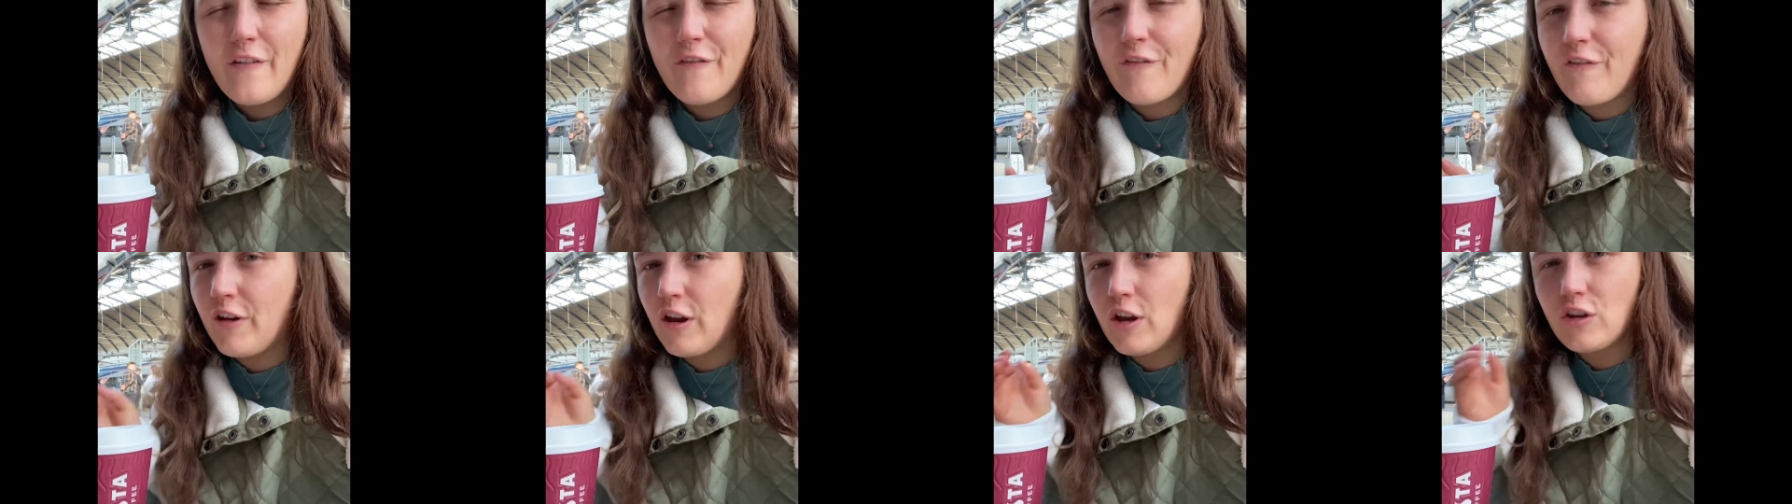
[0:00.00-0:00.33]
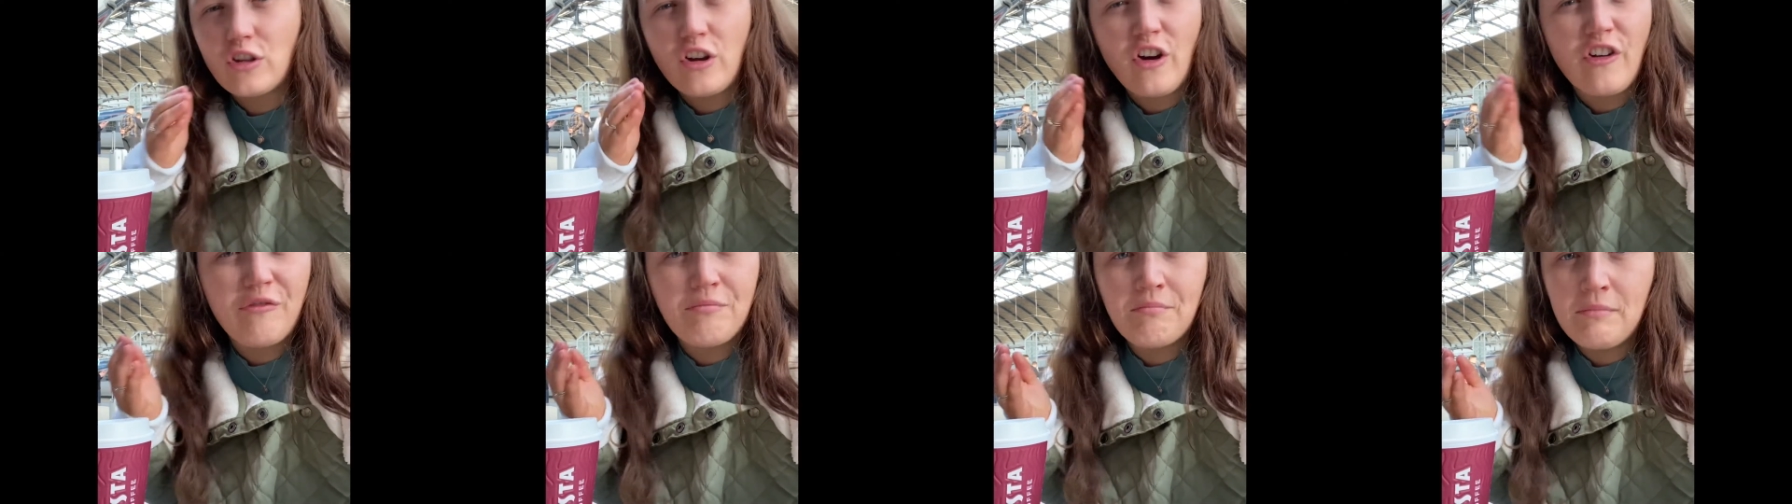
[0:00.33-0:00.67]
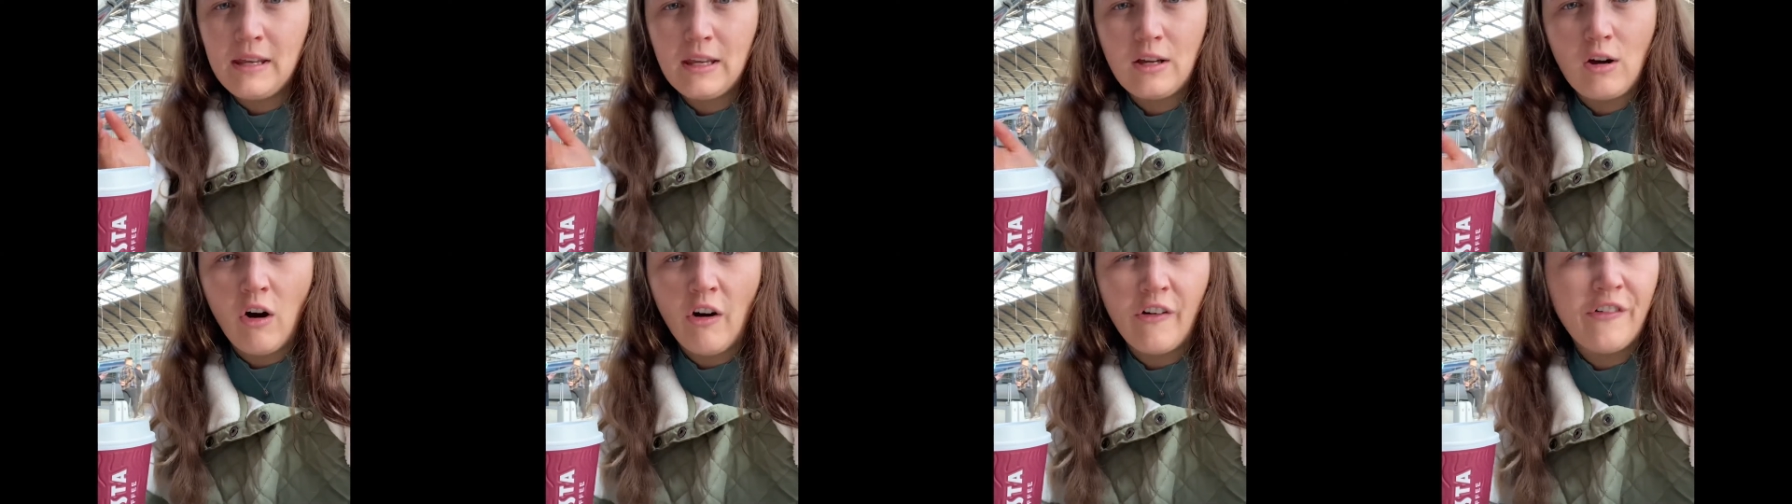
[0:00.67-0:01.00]
finish off
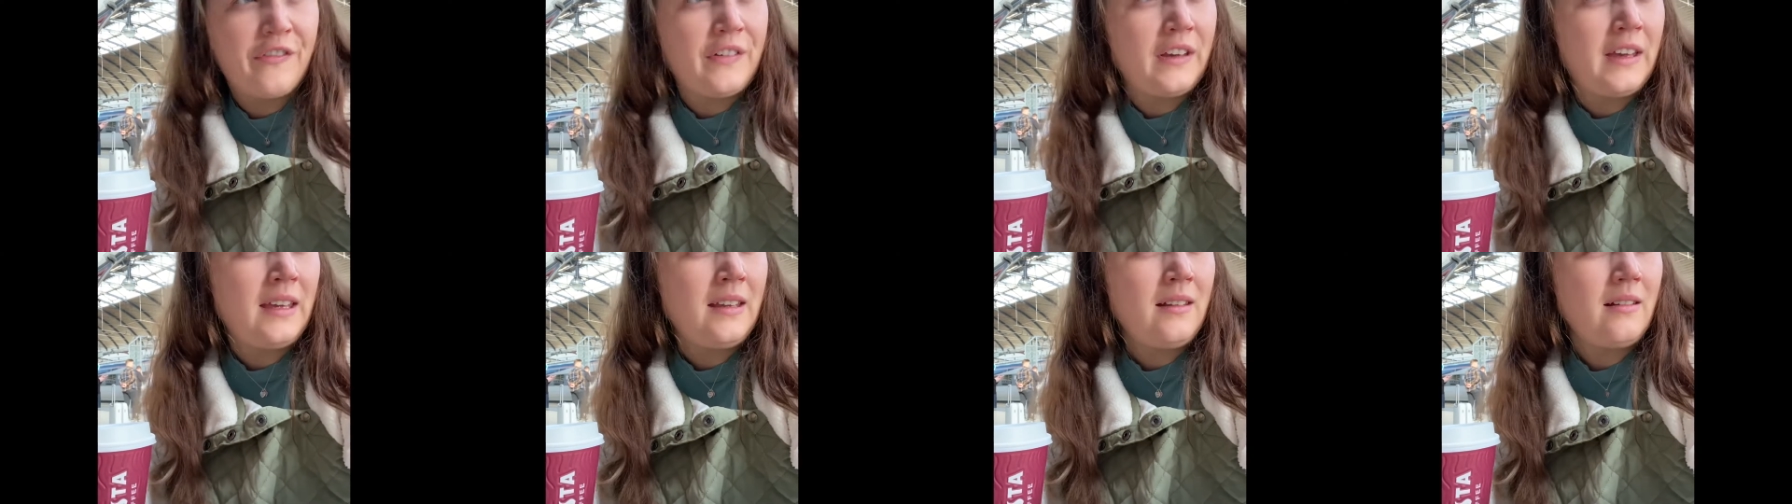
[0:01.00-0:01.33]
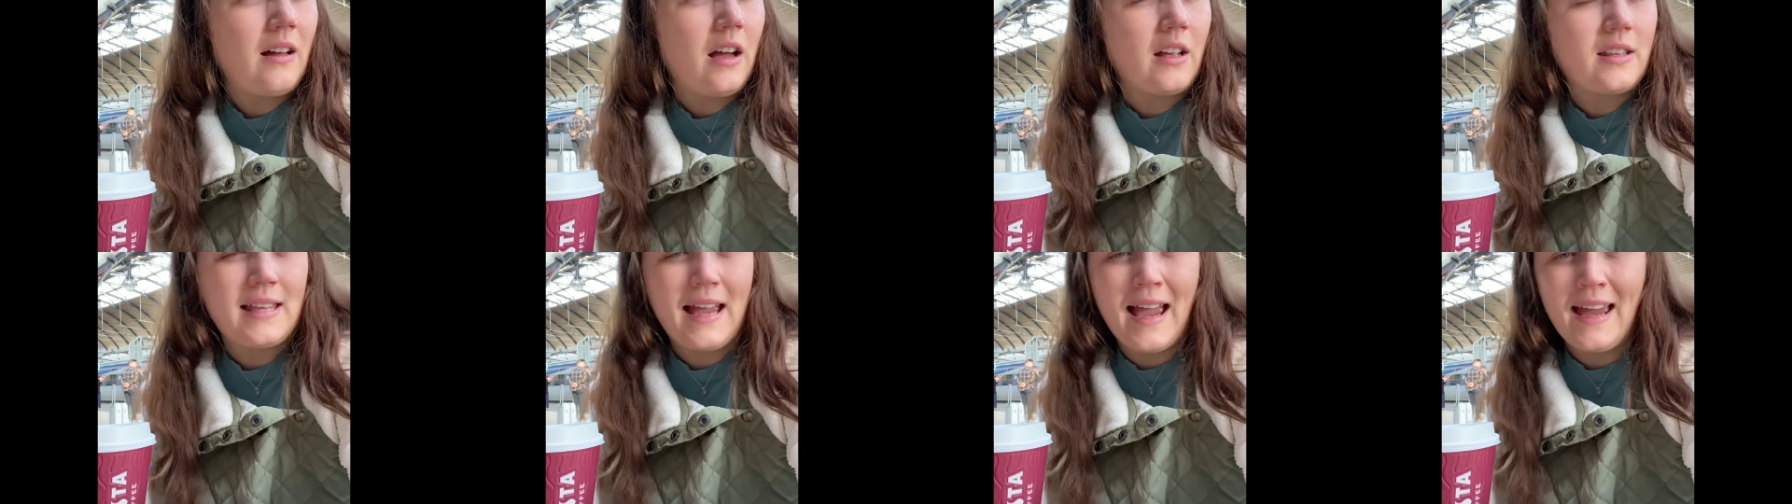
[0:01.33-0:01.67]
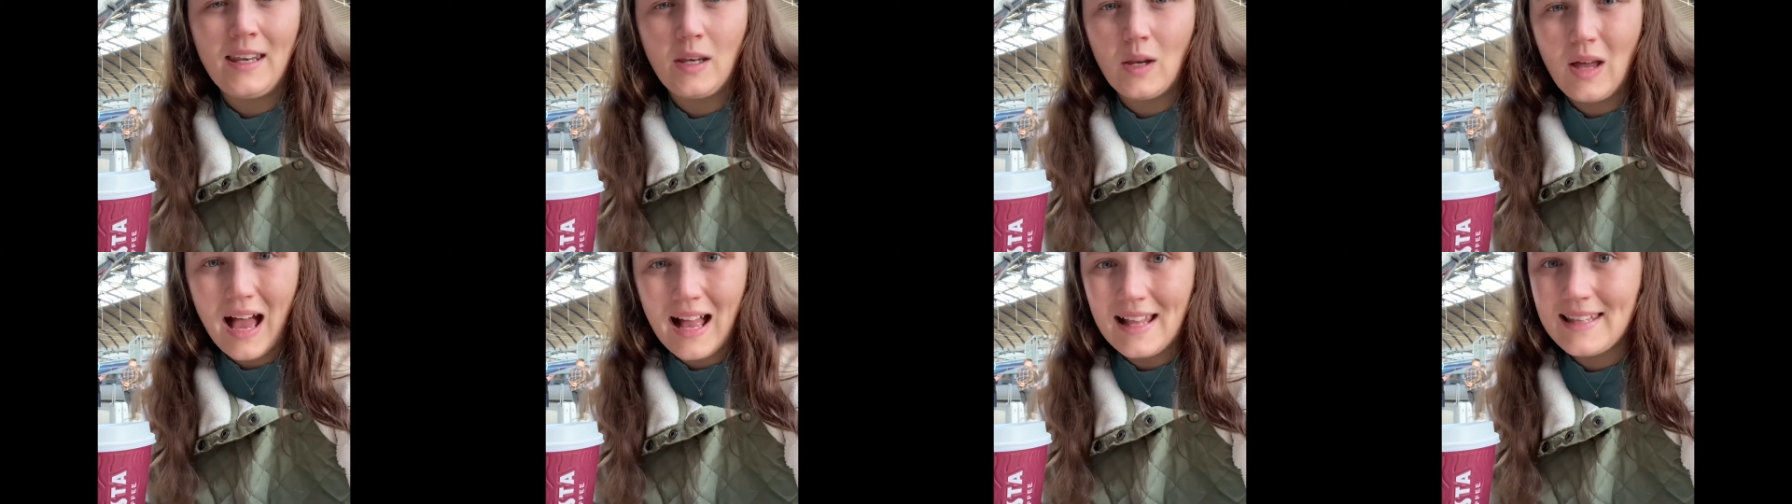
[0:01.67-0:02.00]
my coffee. I
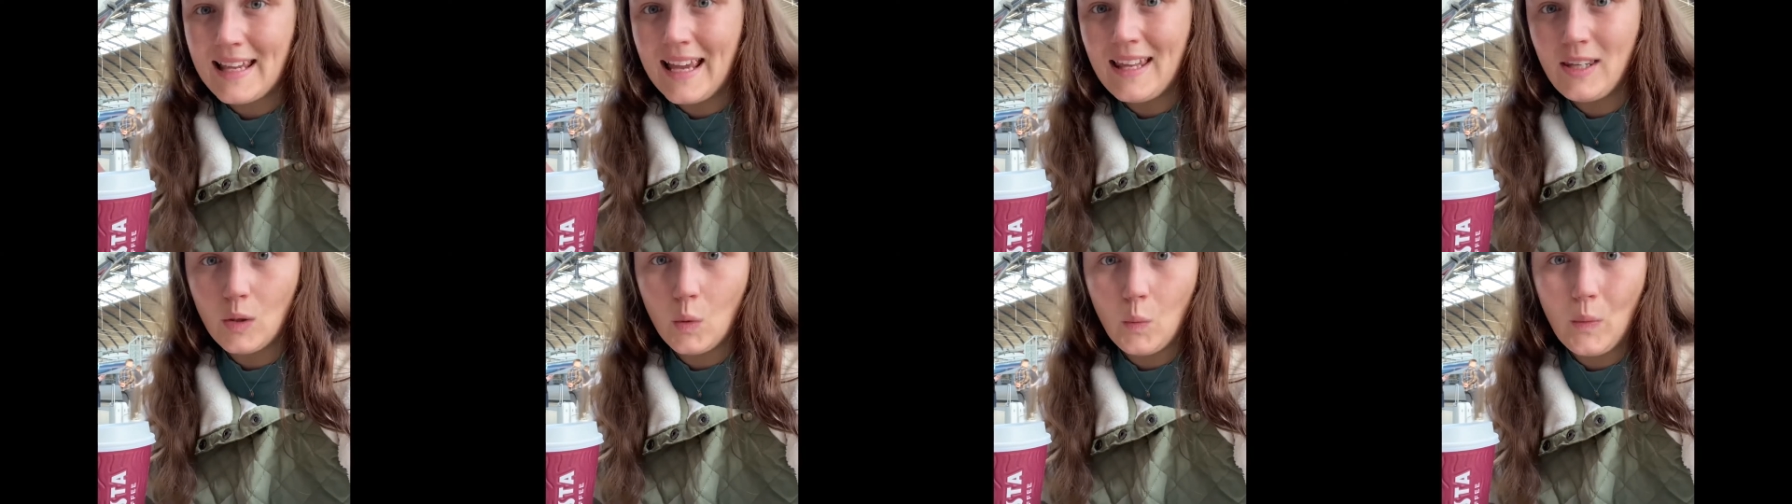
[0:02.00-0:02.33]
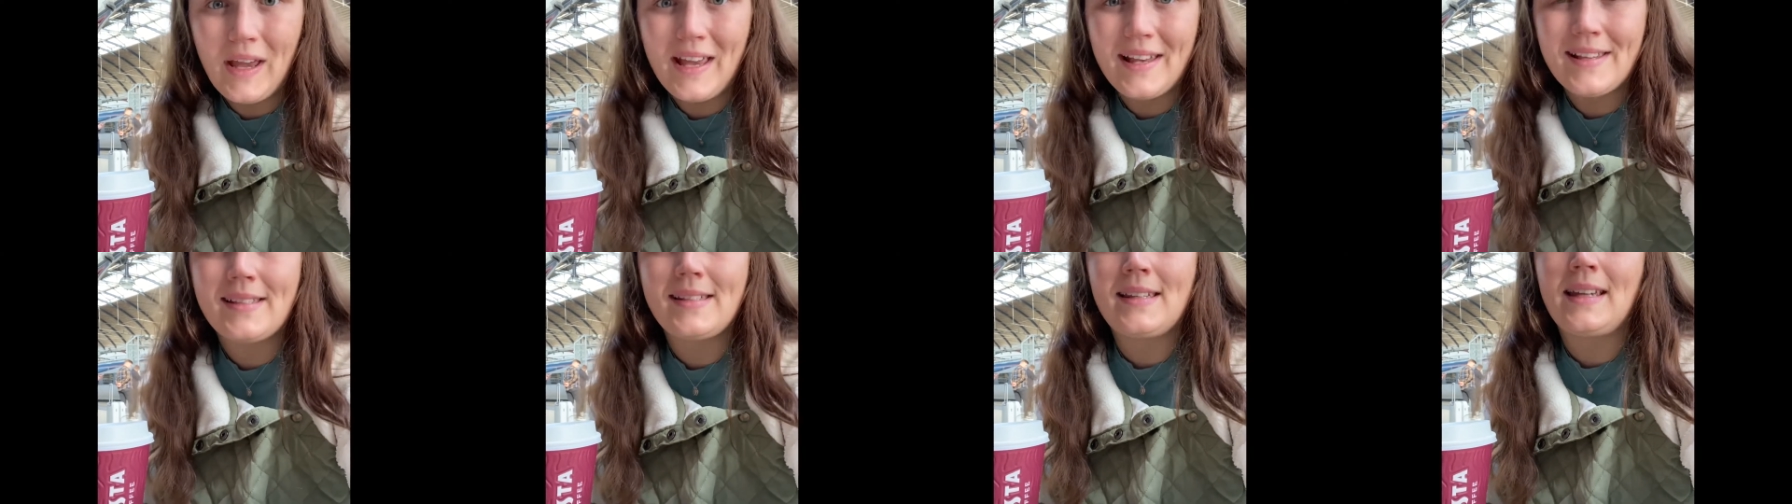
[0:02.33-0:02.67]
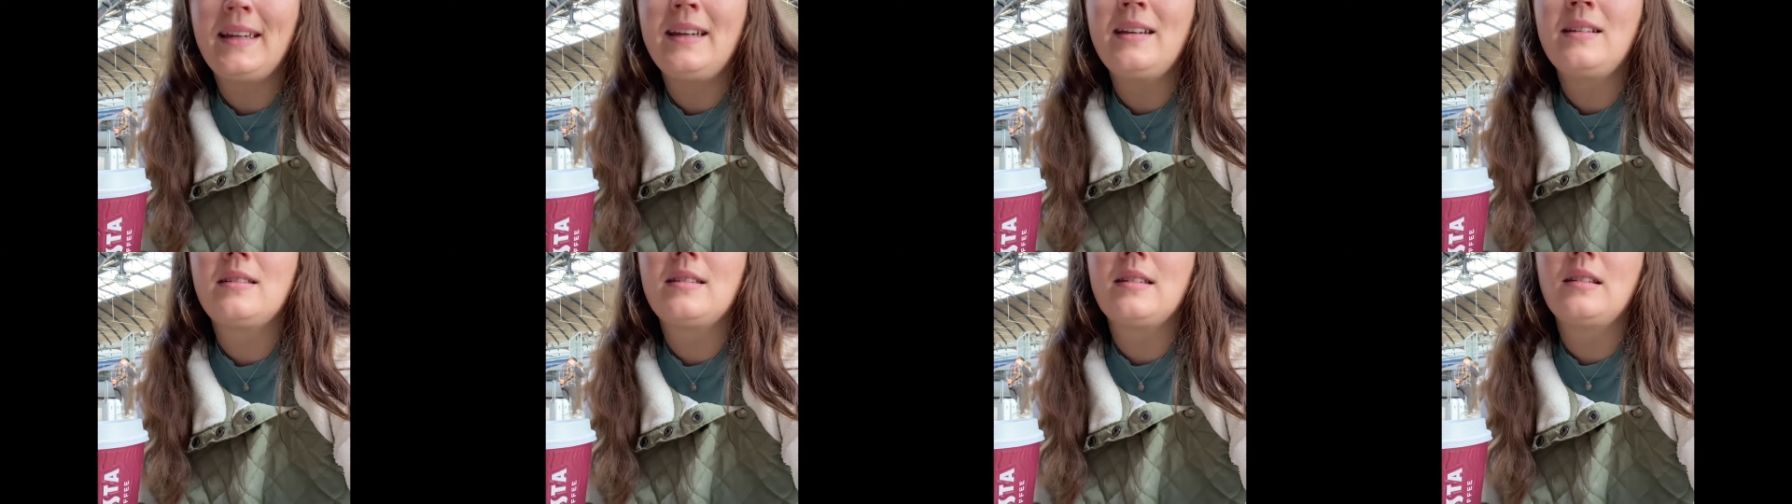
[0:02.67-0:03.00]
tend, I tend to waste
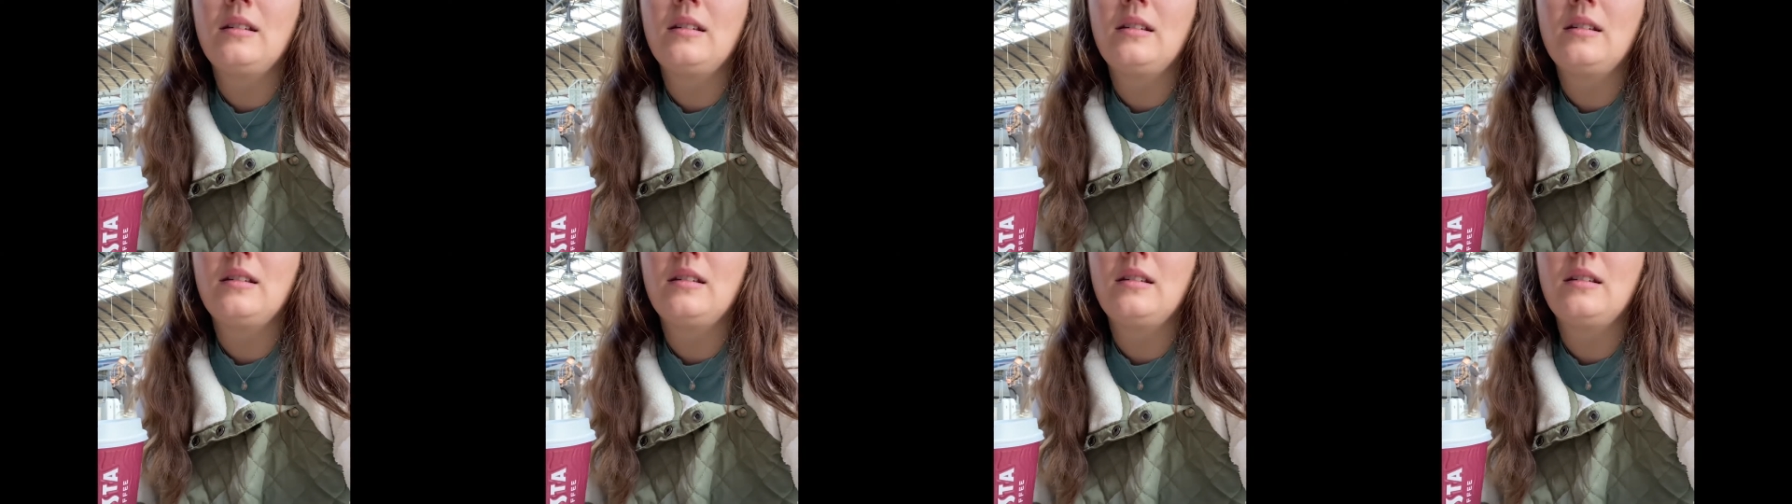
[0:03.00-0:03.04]
it,